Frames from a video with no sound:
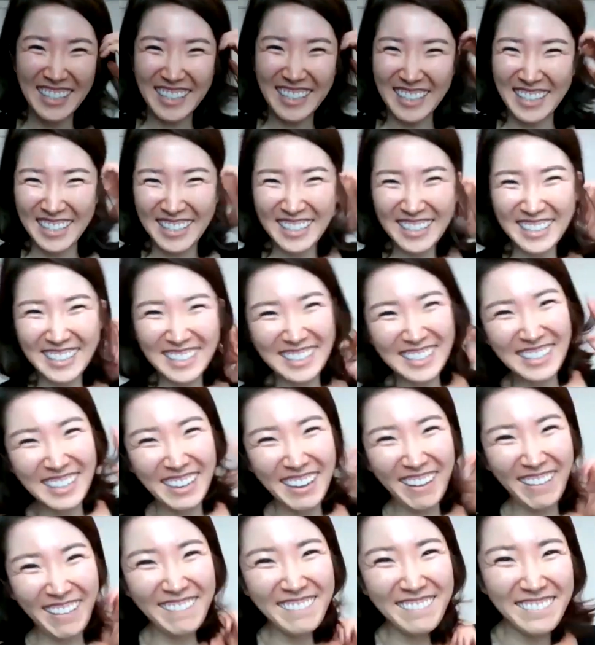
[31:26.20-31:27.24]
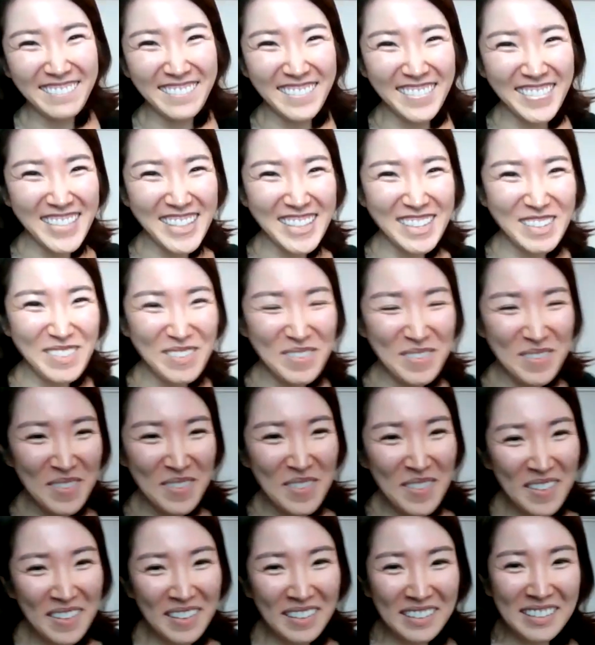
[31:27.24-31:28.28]
oh, that's a ah. beauty.
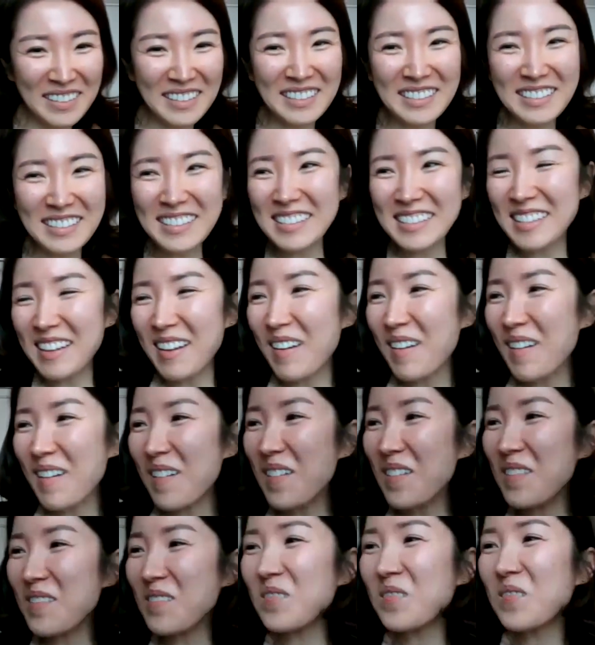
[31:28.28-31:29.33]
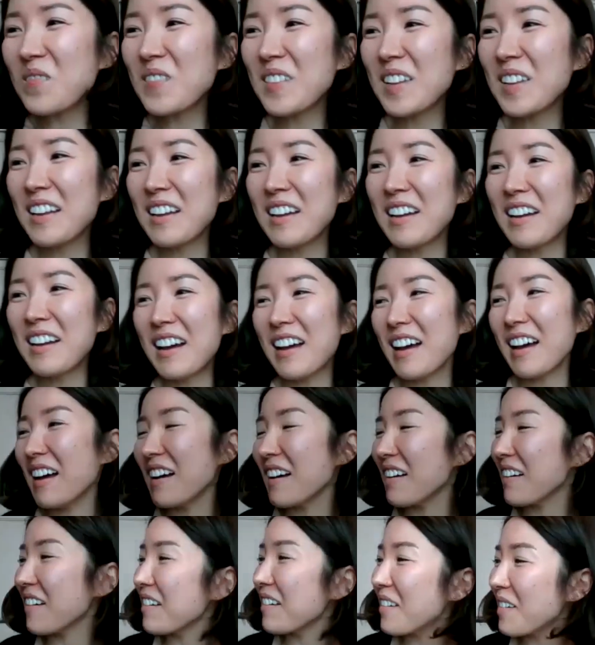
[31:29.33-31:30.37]
Mm-hmm. Yes. Um. Okay.
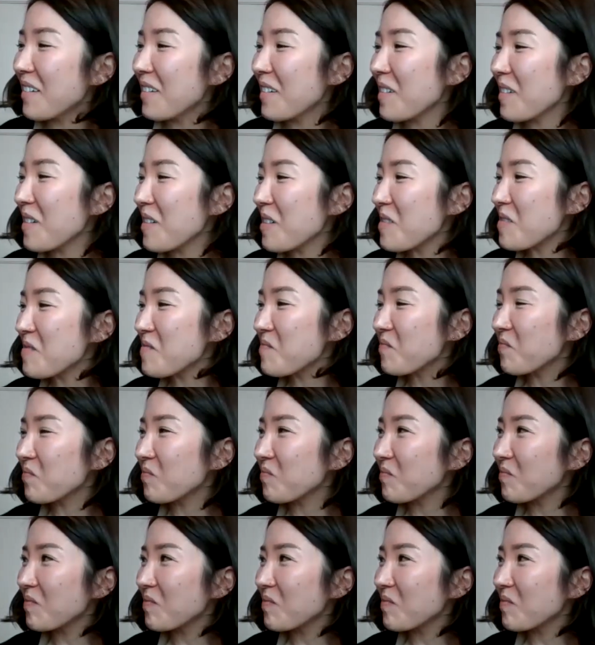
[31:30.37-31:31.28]
Um.